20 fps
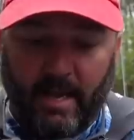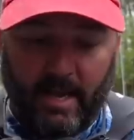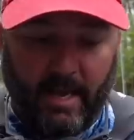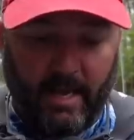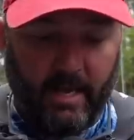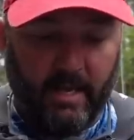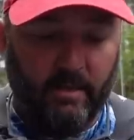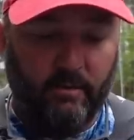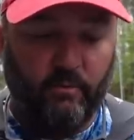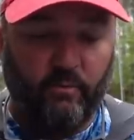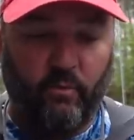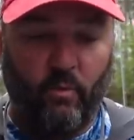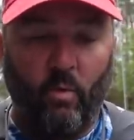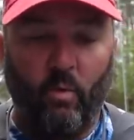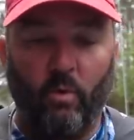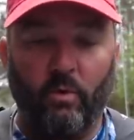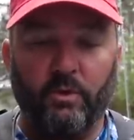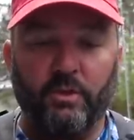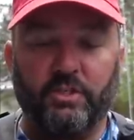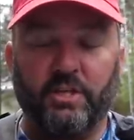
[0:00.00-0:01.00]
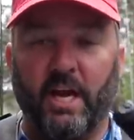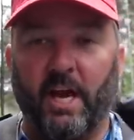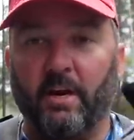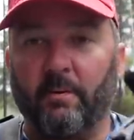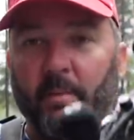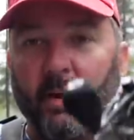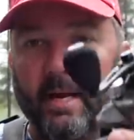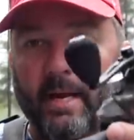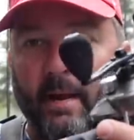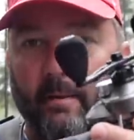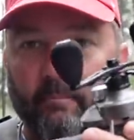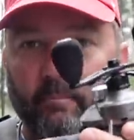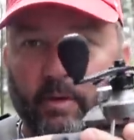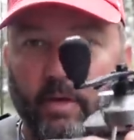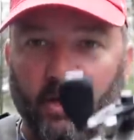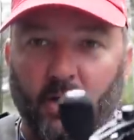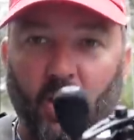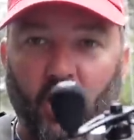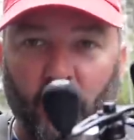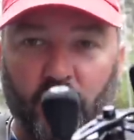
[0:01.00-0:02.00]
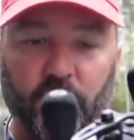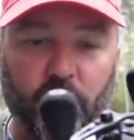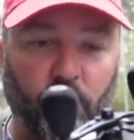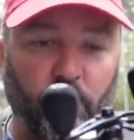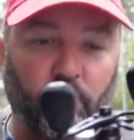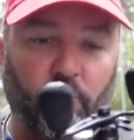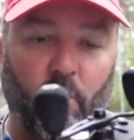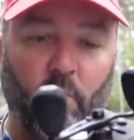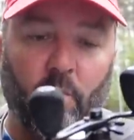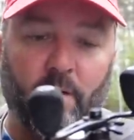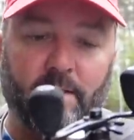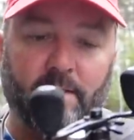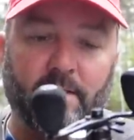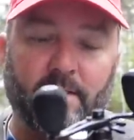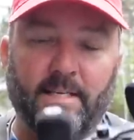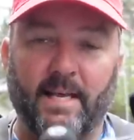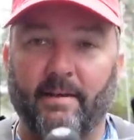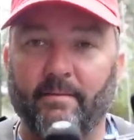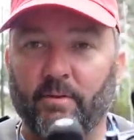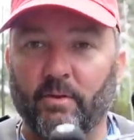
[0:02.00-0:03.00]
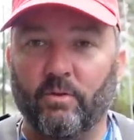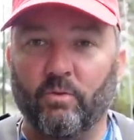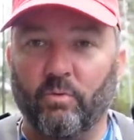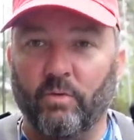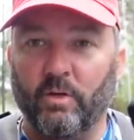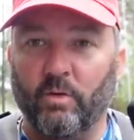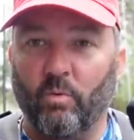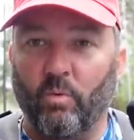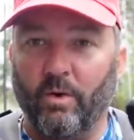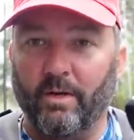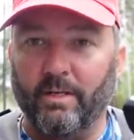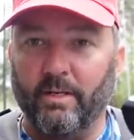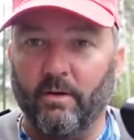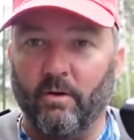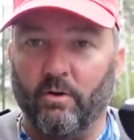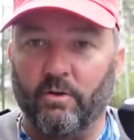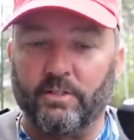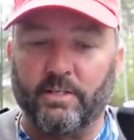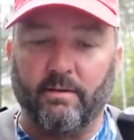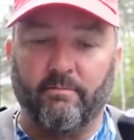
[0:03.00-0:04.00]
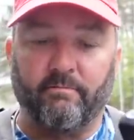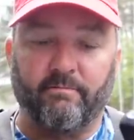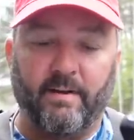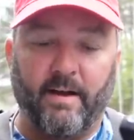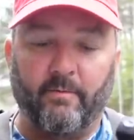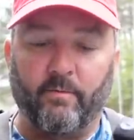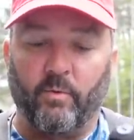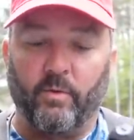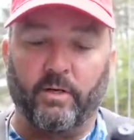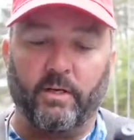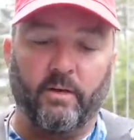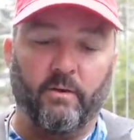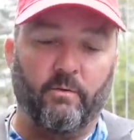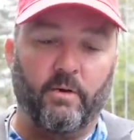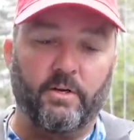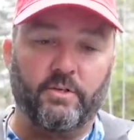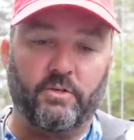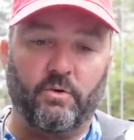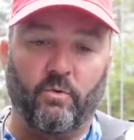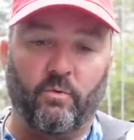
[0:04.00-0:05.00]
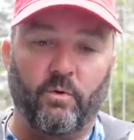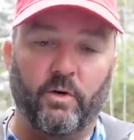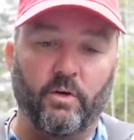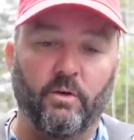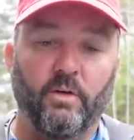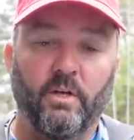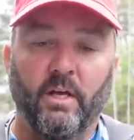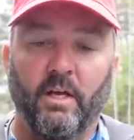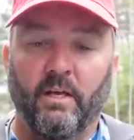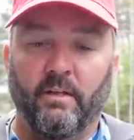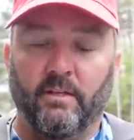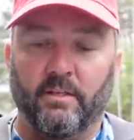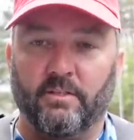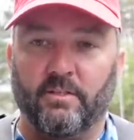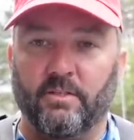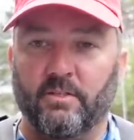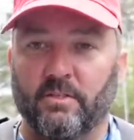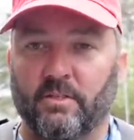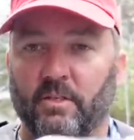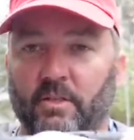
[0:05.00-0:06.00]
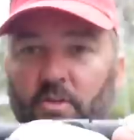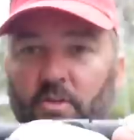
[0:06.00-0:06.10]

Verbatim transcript: And for the chatterbait, I'm gonna also throw a seven three to one gear or seven five to one gear ratio reel. This is the